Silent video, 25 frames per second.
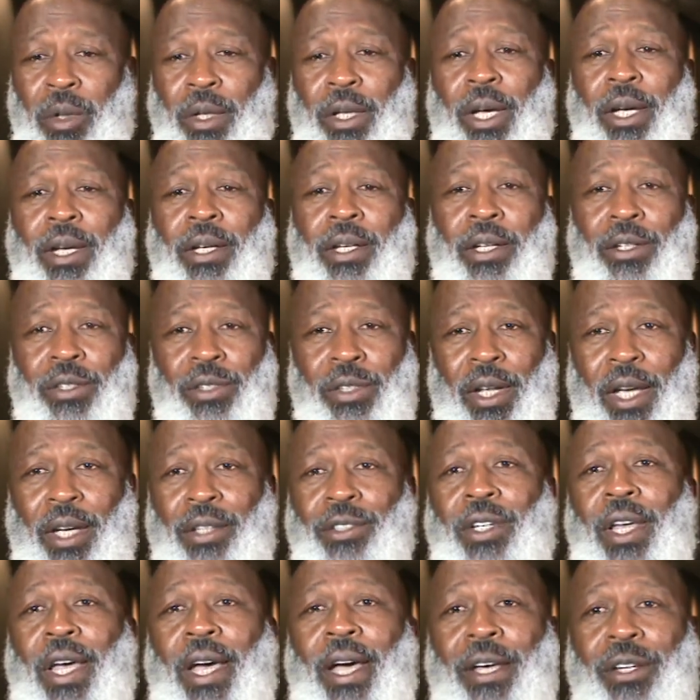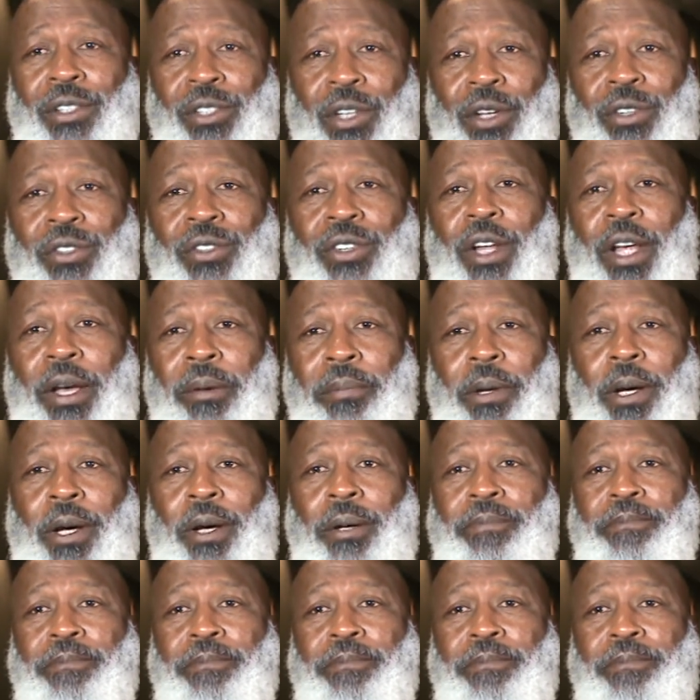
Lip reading: think these next guys can step up.